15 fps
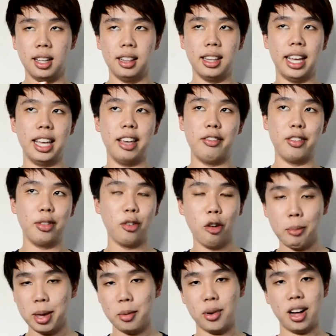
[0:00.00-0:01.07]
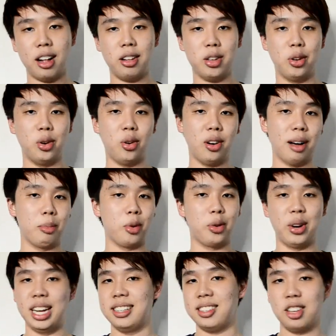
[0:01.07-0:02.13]
Like, if you know me well, you know I'm
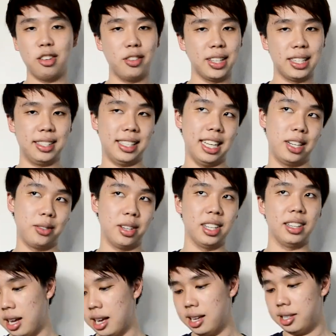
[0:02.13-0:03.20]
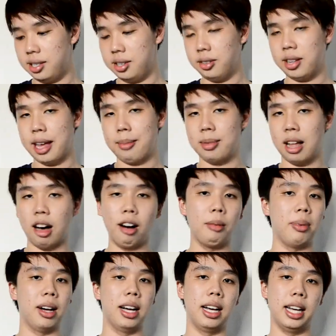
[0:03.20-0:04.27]
crazy over The Secret. I still am now,
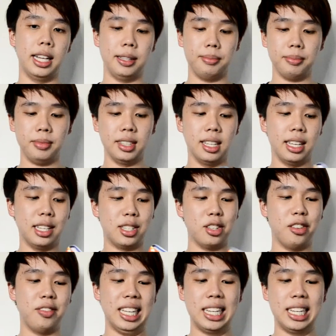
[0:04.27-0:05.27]
but it sort of